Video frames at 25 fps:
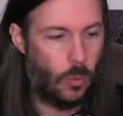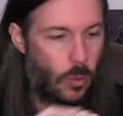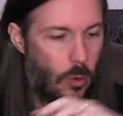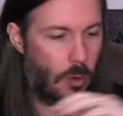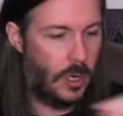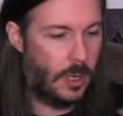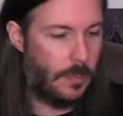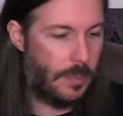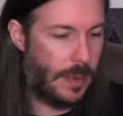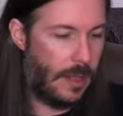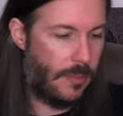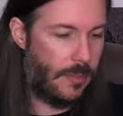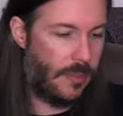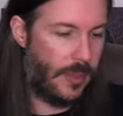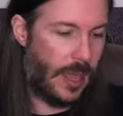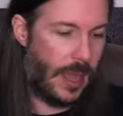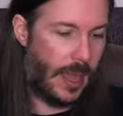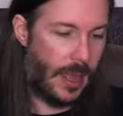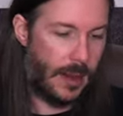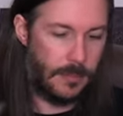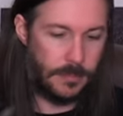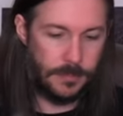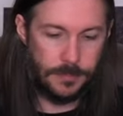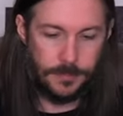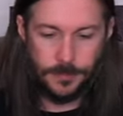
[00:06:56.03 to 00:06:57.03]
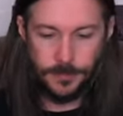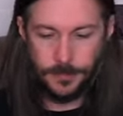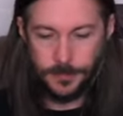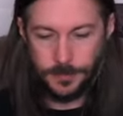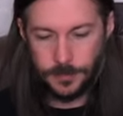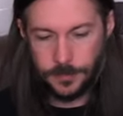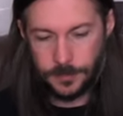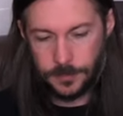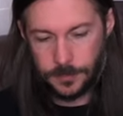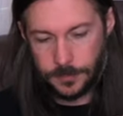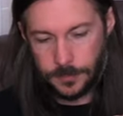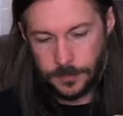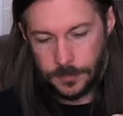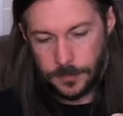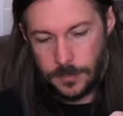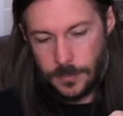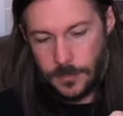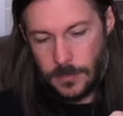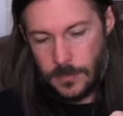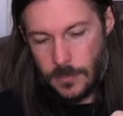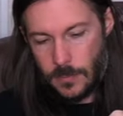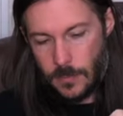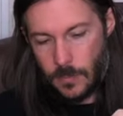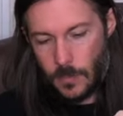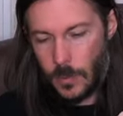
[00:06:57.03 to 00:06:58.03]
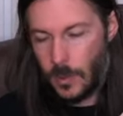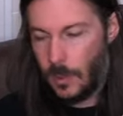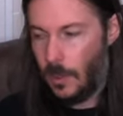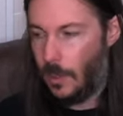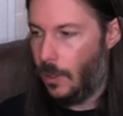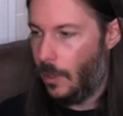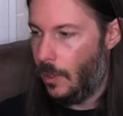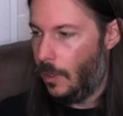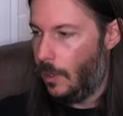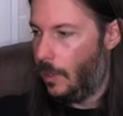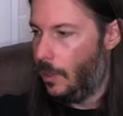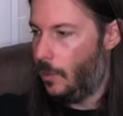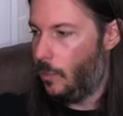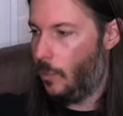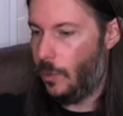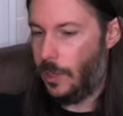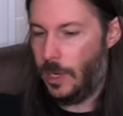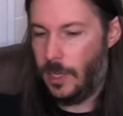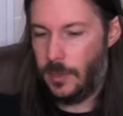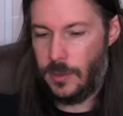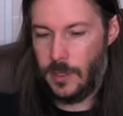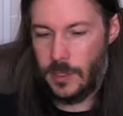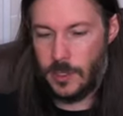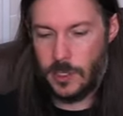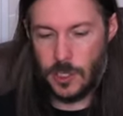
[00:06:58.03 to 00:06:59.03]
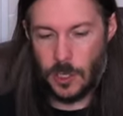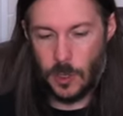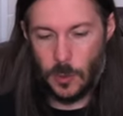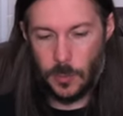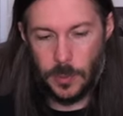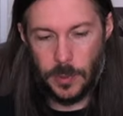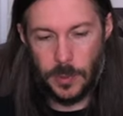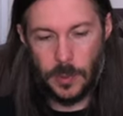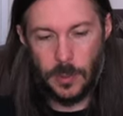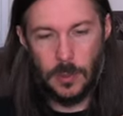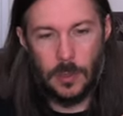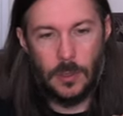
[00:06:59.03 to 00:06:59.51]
worry about that. We'll get this open.